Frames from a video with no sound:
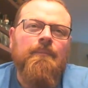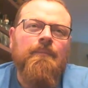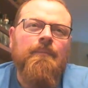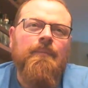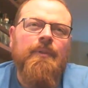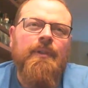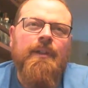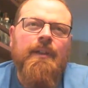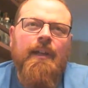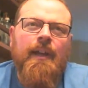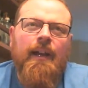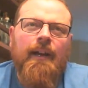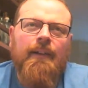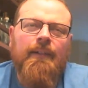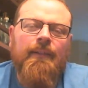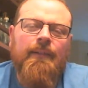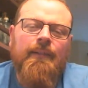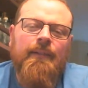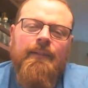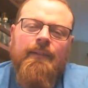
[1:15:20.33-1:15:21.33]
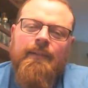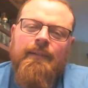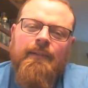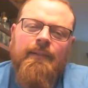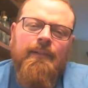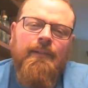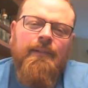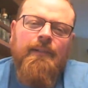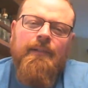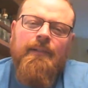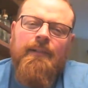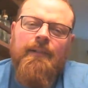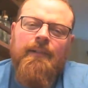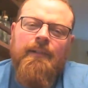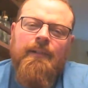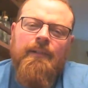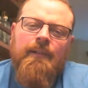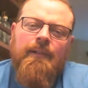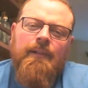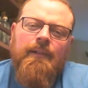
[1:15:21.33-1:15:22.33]
PX
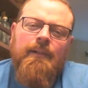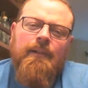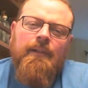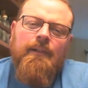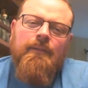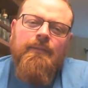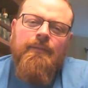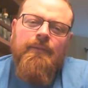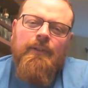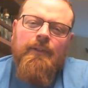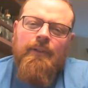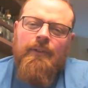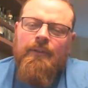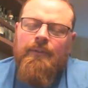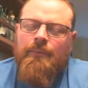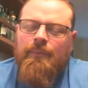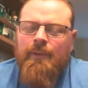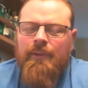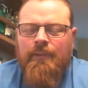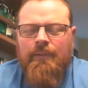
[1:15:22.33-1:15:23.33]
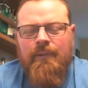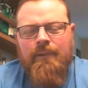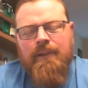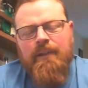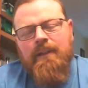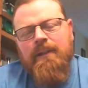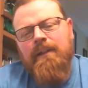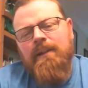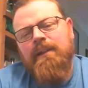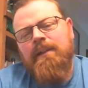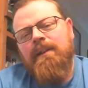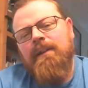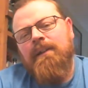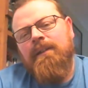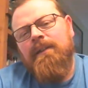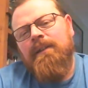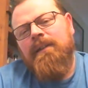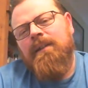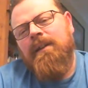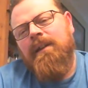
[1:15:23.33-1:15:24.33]
finished whiskey. He had
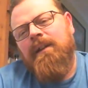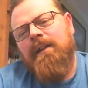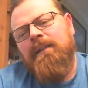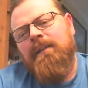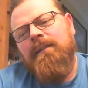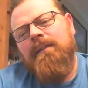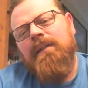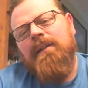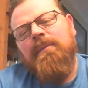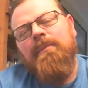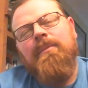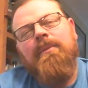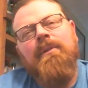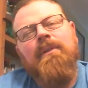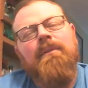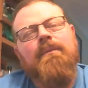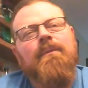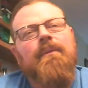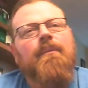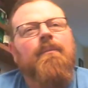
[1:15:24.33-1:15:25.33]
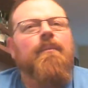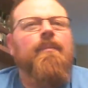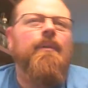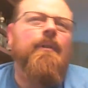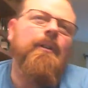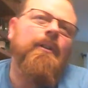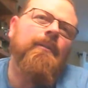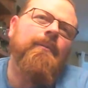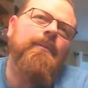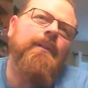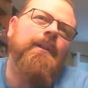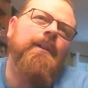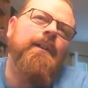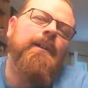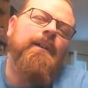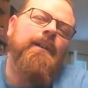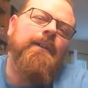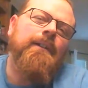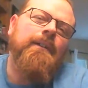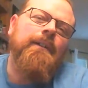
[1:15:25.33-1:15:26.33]
the cask sample of the
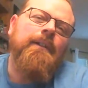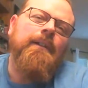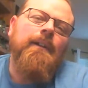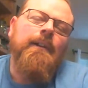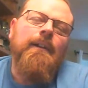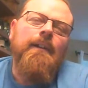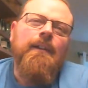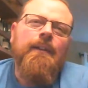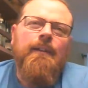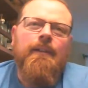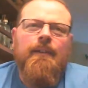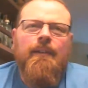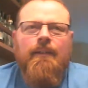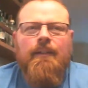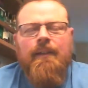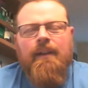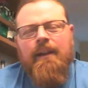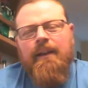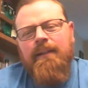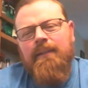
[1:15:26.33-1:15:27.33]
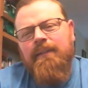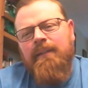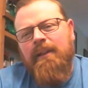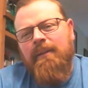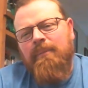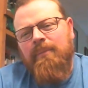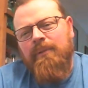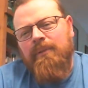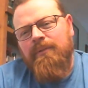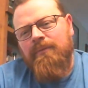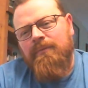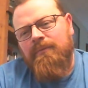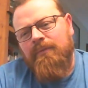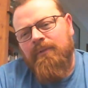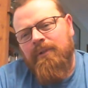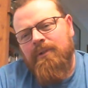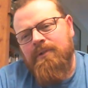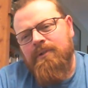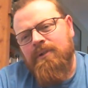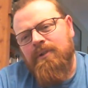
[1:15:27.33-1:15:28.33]
bourbon, and the cask sample of the
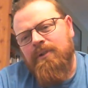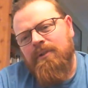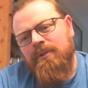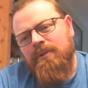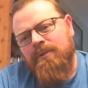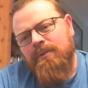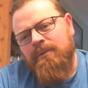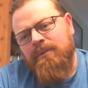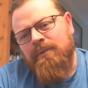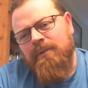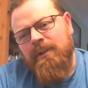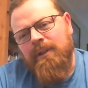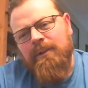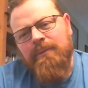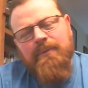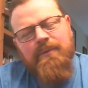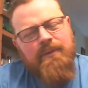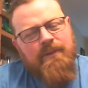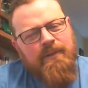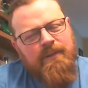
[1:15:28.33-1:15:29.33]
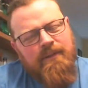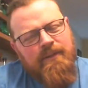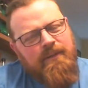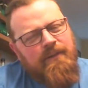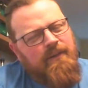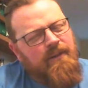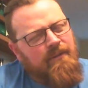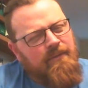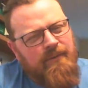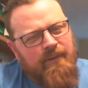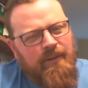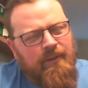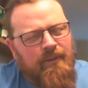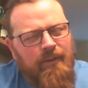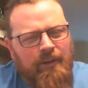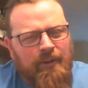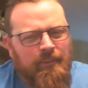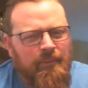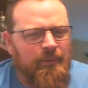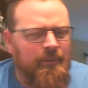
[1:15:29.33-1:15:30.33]
virgin oak, and it was
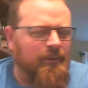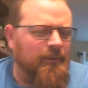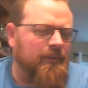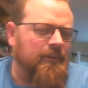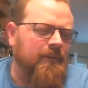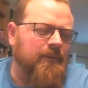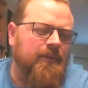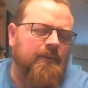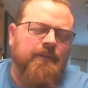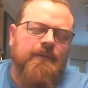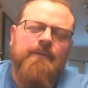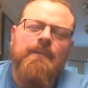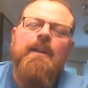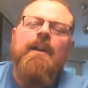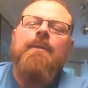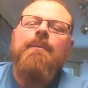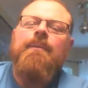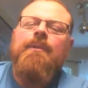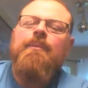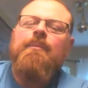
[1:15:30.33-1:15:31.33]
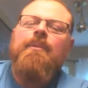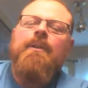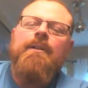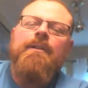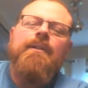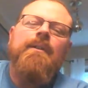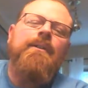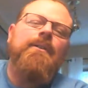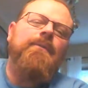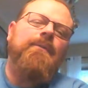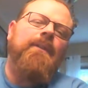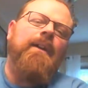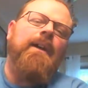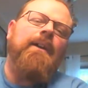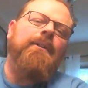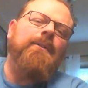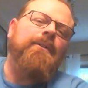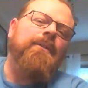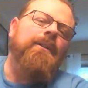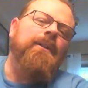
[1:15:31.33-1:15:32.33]
incredible. Yeah, it was a breakdown of
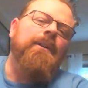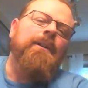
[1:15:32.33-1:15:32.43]
Anno.